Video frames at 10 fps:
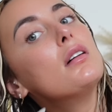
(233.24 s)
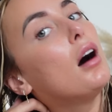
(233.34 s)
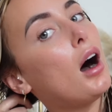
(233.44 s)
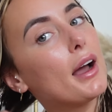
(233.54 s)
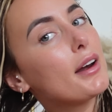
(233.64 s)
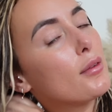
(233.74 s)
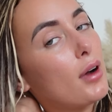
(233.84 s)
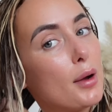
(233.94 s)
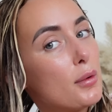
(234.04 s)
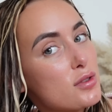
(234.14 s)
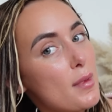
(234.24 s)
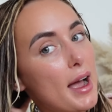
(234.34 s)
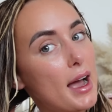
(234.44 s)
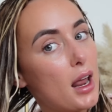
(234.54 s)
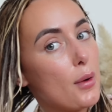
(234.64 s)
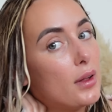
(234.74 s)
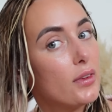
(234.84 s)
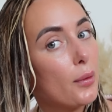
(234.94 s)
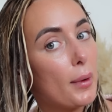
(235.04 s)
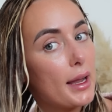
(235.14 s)
I wash my hair like
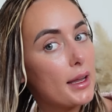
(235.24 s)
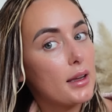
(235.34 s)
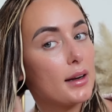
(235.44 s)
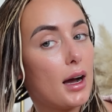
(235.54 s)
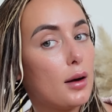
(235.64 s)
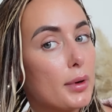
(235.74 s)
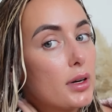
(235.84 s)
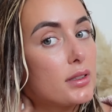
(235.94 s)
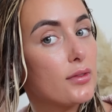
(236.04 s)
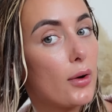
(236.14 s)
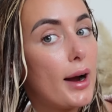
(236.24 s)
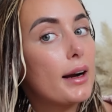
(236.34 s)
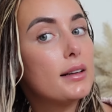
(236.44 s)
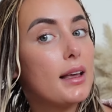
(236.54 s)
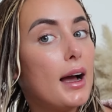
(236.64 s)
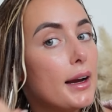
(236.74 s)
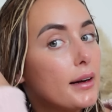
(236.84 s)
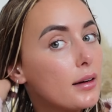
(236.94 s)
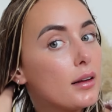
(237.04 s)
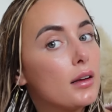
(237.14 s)
once a week now because of
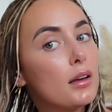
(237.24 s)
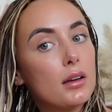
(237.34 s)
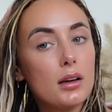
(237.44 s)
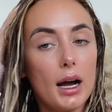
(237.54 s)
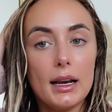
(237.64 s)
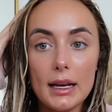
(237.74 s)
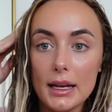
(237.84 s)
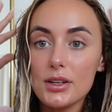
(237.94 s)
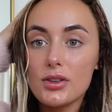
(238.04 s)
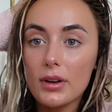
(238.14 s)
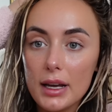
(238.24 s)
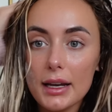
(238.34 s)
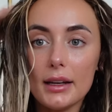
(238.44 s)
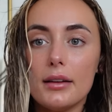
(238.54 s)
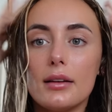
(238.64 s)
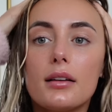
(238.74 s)
Orakatane. I literally